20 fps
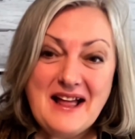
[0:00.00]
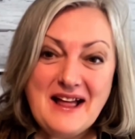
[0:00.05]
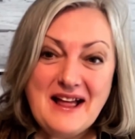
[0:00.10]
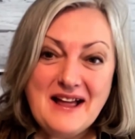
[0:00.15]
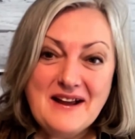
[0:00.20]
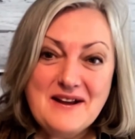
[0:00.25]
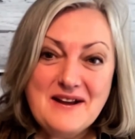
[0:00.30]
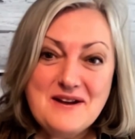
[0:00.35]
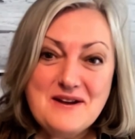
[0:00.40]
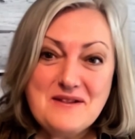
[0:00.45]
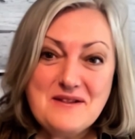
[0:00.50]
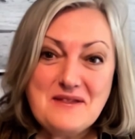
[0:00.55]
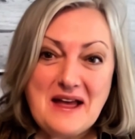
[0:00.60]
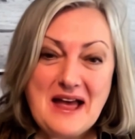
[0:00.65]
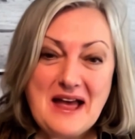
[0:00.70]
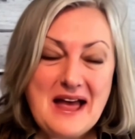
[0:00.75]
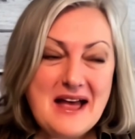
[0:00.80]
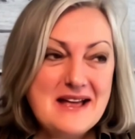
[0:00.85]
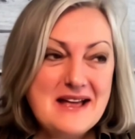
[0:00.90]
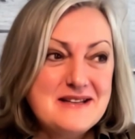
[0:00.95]
I heard
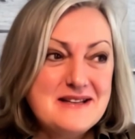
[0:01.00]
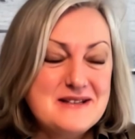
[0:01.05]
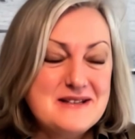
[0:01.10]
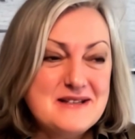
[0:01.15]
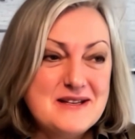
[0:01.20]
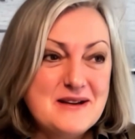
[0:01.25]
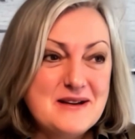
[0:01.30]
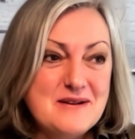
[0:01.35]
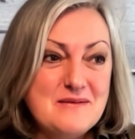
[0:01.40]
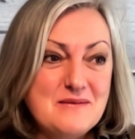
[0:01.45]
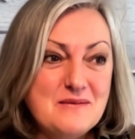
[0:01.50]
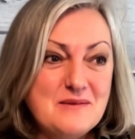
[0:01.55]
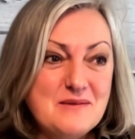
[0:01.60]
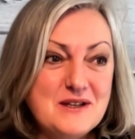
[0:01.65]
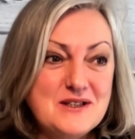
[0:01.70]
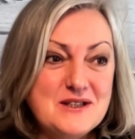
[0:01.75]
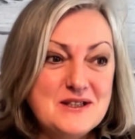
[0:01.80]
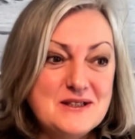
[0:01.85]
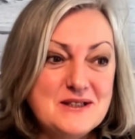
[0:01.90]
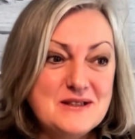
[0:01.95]
that, and
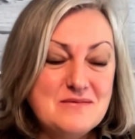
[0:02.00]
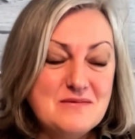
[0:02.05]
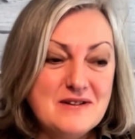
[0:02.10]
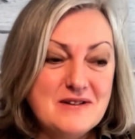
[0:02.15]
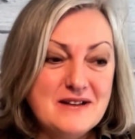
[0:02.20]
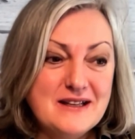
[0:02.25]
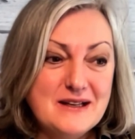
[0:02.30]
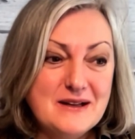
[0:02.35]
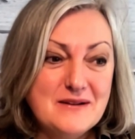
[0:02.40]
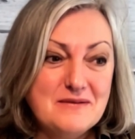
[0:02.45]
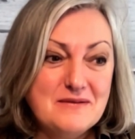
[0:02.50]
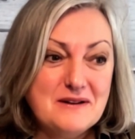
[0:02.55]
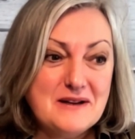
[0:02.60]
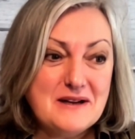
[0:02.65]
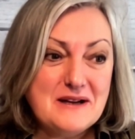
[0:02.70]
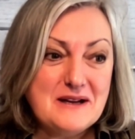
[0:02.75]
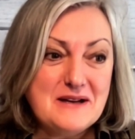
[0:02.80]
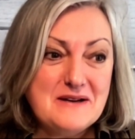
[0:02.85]
which is really lovely.